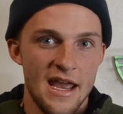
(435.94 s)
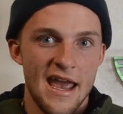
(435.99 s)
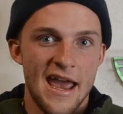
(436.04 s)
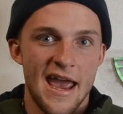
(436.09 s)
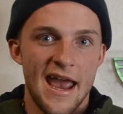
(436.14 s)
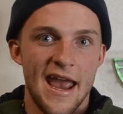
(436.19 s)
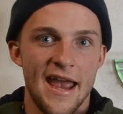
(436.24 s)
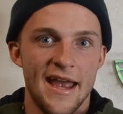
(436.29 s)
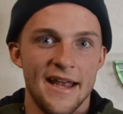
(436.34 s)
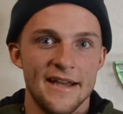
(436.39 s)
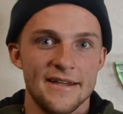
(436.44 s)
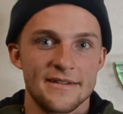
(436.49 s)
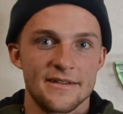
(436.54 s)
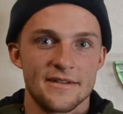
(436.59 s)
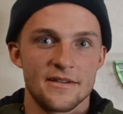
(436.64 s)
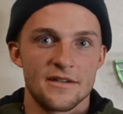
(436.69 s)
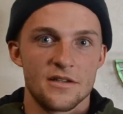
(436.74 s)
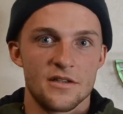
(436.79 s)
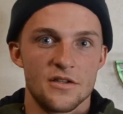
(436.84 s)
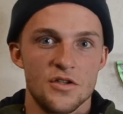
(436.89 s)
And
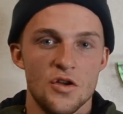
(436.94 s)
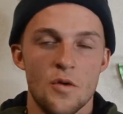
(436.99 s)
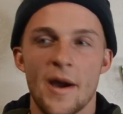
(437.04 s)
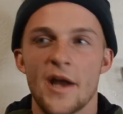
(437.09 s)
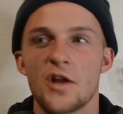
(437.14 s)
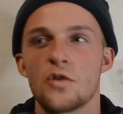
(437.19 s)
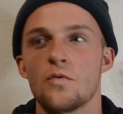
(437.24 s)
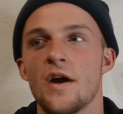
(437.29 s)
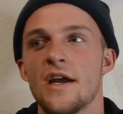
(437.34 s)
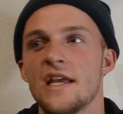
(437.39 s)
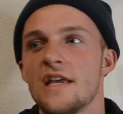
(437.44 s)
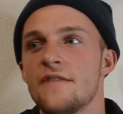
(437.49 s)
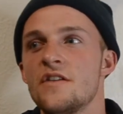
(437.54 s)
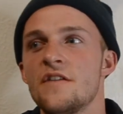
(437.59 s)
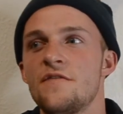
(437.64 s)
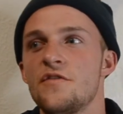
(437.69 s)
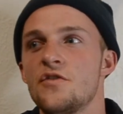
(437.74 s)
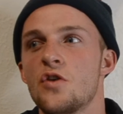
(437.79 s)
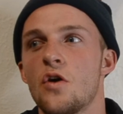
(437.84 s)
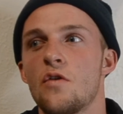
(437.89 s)
no matter what, even
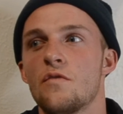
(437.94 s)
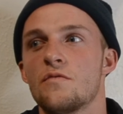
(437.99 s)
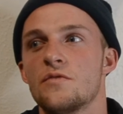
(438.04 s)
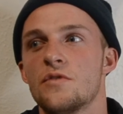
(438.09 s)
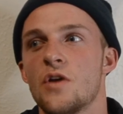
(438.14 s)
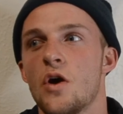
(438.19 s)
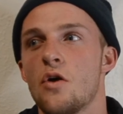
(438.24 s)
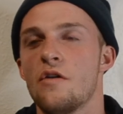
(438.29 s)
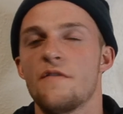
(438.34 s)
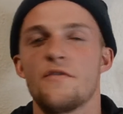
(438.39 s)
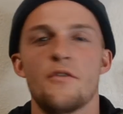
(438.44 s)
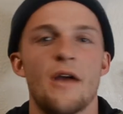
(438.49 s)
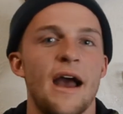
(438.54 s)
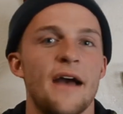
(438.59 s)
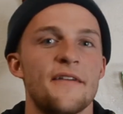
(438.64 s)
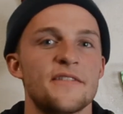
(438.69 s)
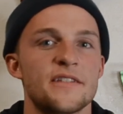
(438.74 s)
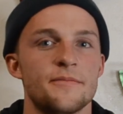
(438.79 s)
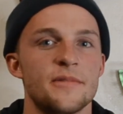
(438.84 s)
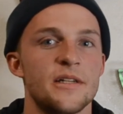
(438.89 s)
if you don't know if you
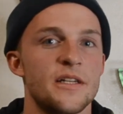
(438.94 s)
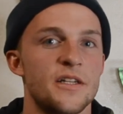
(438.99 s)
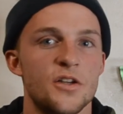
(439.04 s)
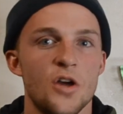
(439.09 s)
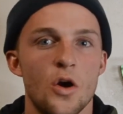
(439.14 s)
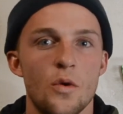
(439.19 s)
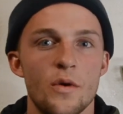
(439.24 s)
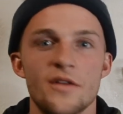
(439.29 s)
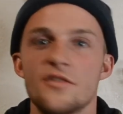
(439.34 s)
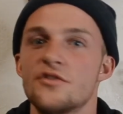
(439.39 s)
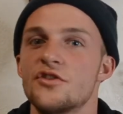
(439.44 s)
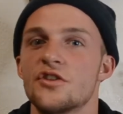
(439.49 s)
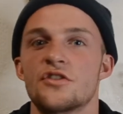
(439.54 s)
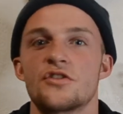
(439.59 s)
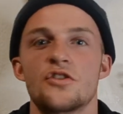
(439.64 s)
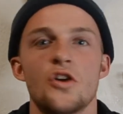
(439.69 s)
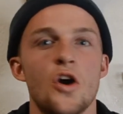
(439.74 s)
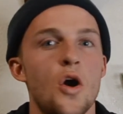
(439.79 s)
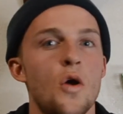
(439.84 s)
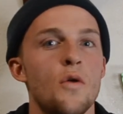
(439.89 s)
have somebody to go with, just
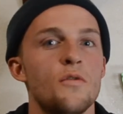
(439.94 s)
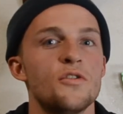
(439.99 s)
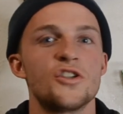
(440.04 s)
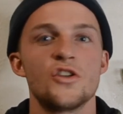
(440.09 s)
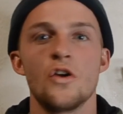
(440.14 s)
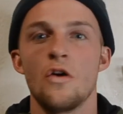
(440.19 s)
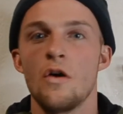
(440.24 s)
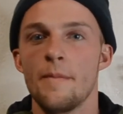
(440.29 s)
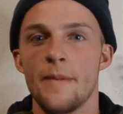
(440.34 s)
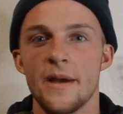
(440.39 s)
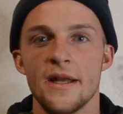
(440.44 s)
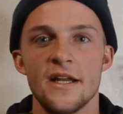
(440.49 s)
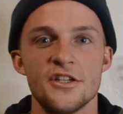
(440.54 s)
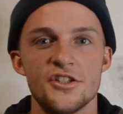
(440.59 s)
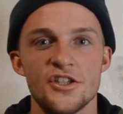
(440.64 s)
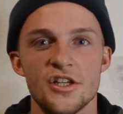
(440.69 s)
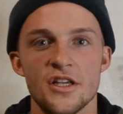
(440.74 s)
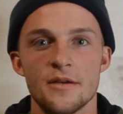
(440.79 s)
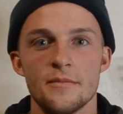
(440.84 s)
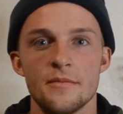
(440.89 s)
go show up at a
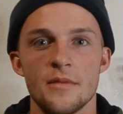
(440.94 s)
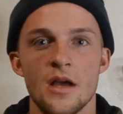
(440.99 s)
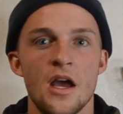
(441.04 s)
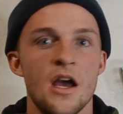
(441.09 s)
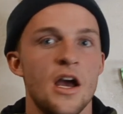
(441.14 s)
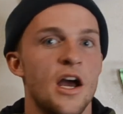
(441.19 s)
gym,